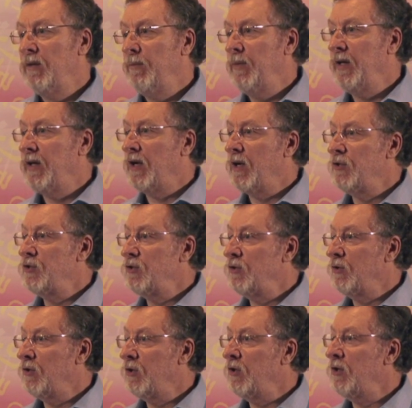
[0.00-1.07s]
because you
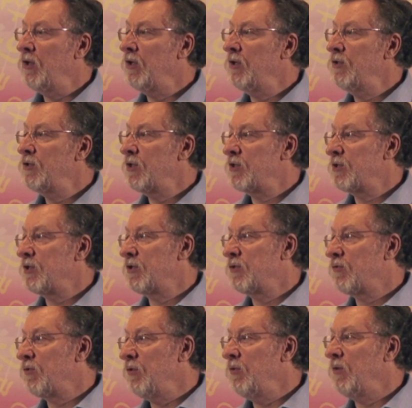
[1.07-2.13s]
could just as
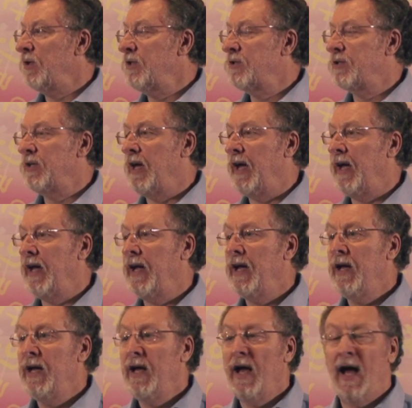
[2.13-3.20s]
truly say,
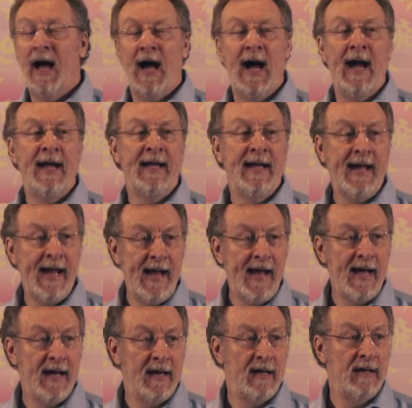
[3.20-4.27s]
I
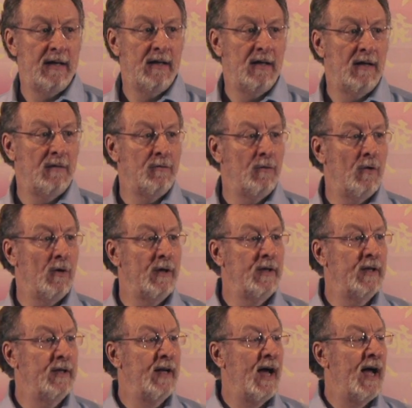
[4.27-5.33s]
can afford
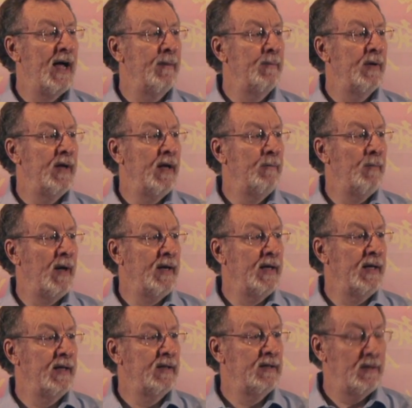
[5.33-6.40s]
the time and
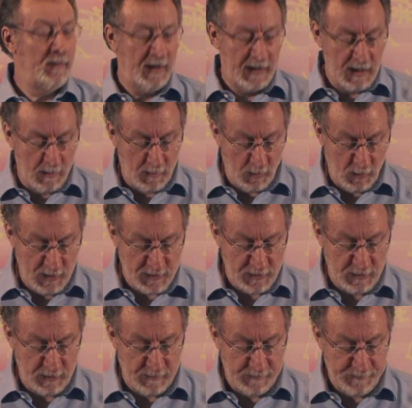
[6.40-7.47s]
money to become a
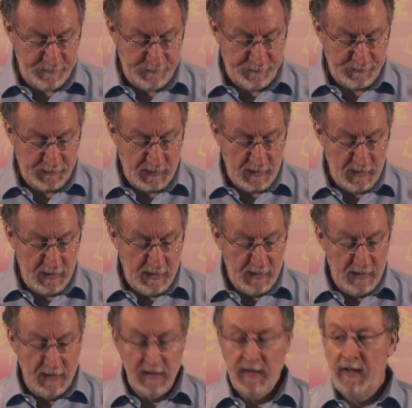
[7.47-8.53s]
wizard.
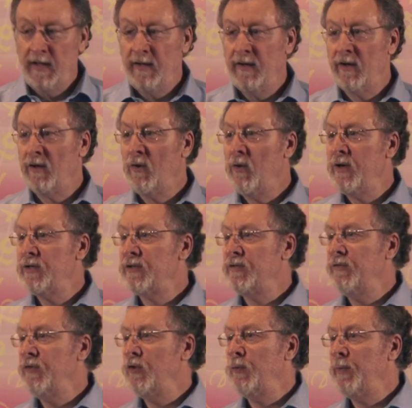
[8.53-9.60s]
There are always a
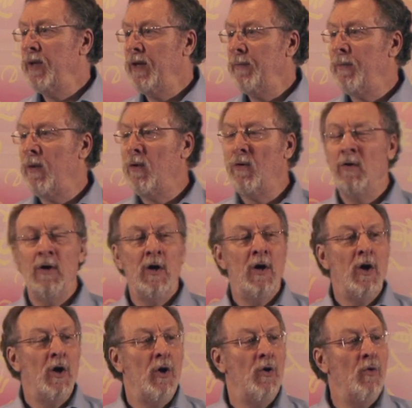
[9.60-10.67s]
few people
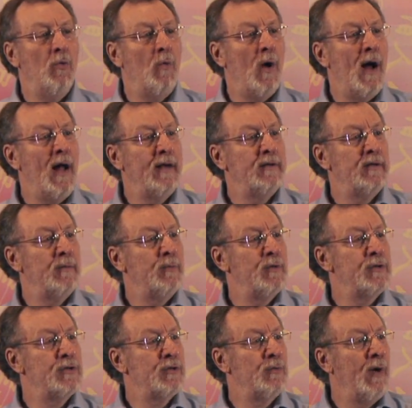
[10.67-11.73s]
who want to
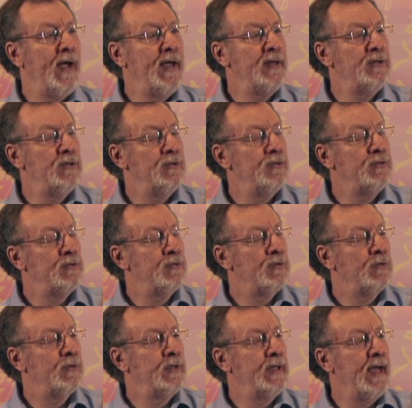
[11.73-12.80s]
persuade you to
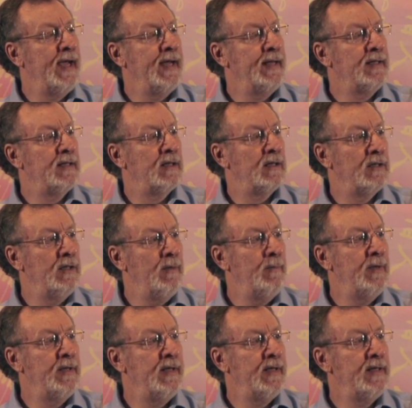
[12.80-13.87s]
create
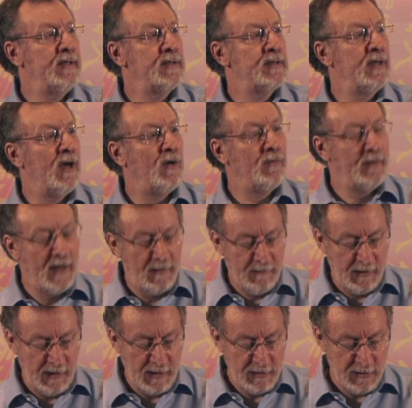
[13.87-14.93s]
limiting
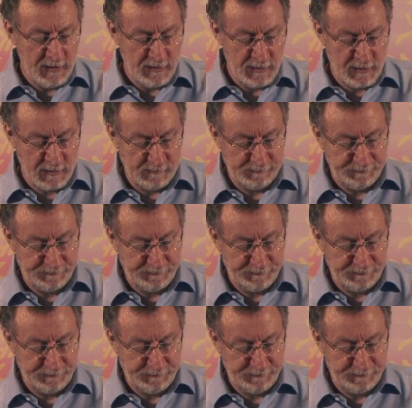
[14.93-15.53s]
self-definitions.